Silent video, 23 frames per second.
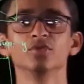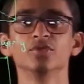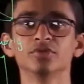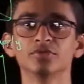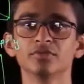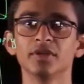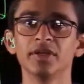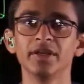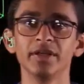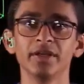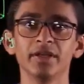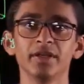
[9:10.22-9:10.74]

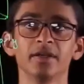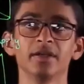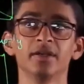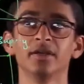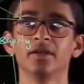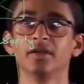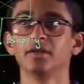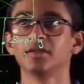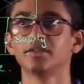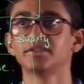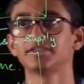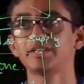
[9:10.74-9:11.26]
usually
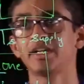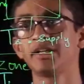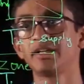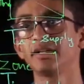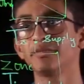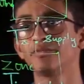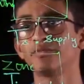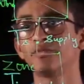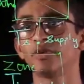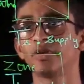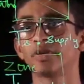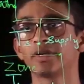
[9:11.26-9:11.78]
set
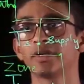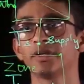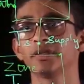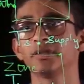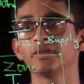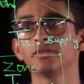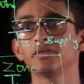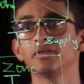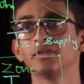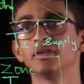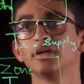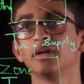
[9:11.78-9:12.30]
up for
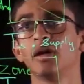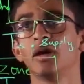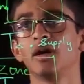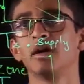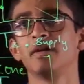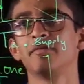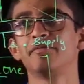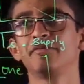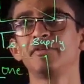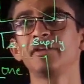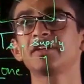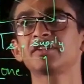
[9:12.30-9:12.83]

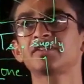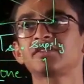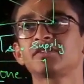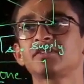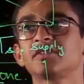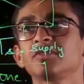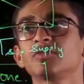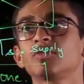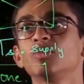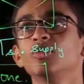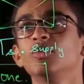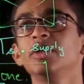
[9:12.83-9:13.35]
a fixed
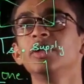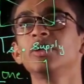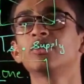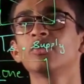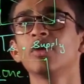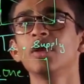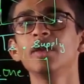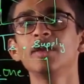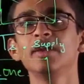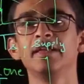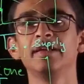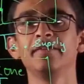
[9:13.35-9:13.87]
cooling
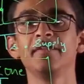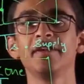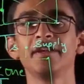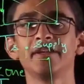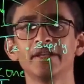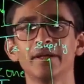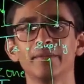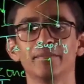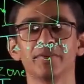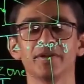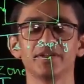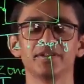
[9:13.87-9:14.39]
coil leaving
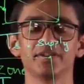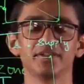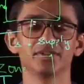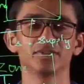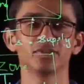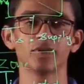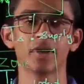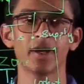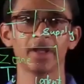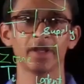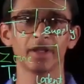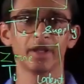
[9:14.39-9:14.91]
temperature.
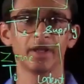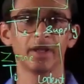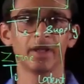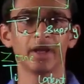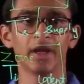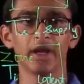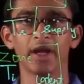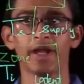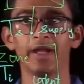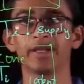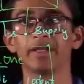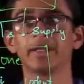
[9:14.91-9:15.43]
So
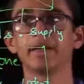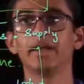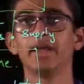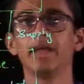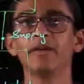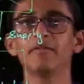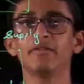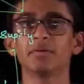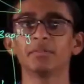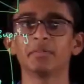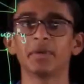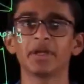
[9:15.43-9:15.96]
I can
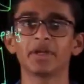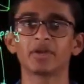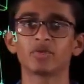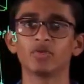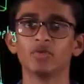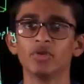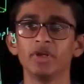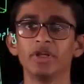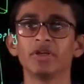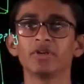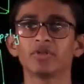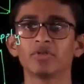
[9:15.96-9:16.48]
have my
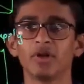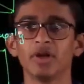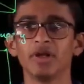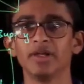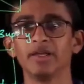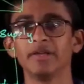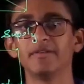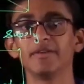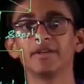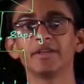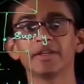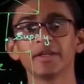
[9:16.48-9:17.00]
cooling coil
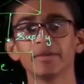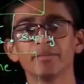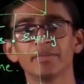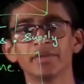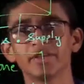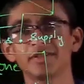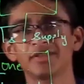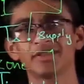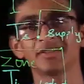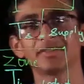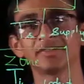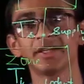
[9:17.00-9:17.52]
leaving
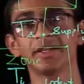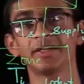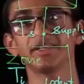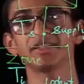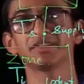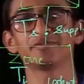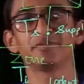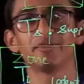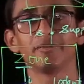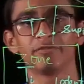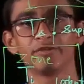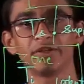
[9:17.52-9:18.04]
temperature set as
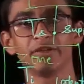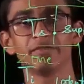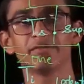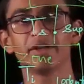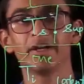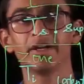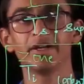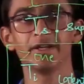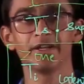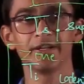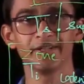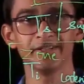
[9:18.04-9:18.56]

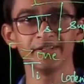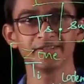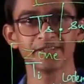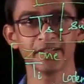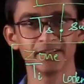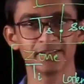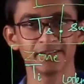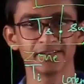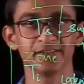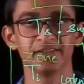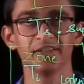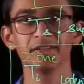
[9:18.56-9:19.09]
55 degrees
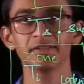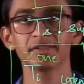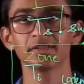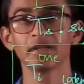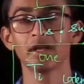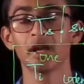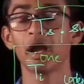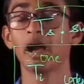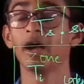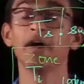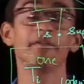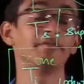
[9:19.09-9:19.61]
Celsius,
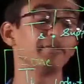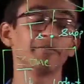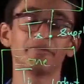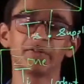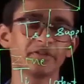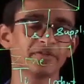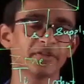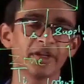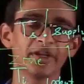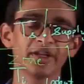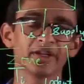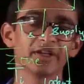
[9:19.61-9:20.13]

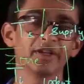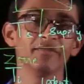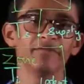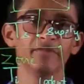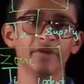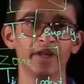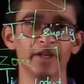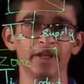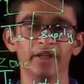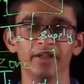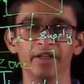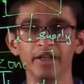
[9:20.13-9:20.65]
55 degree
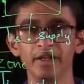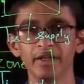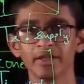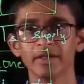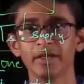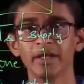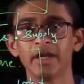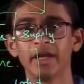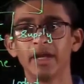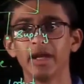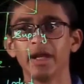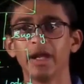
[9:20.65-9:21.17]
Fahrenheit,
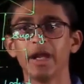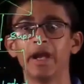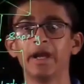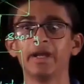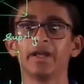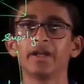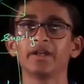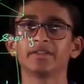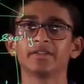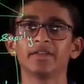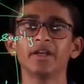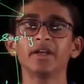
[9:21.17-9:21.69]
and
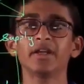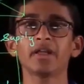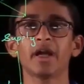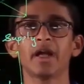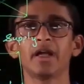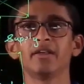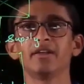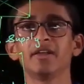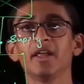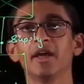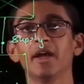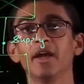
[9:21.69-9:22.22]
at that
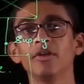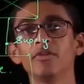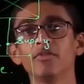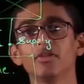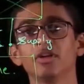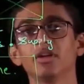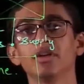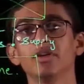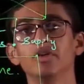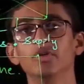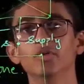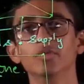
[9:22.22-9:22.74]
I'll have
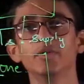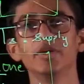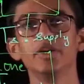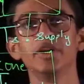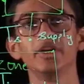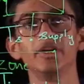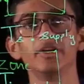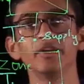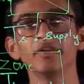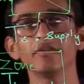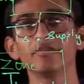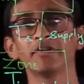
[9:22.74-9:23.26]
a
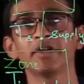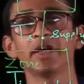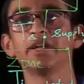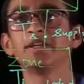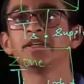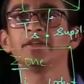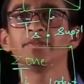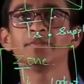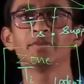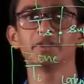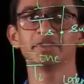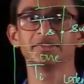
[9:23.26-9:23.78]
humidity of
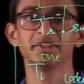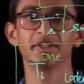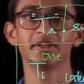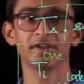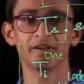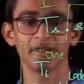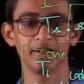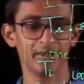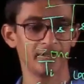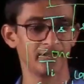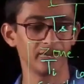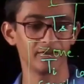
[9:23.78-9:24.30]
90%
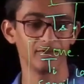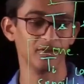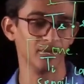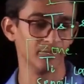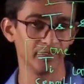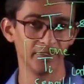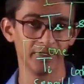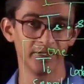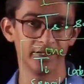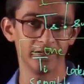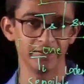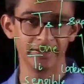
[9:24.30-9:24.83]
relative
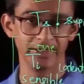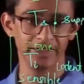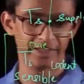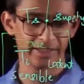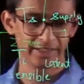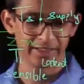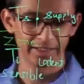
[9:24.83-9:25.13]
humidity.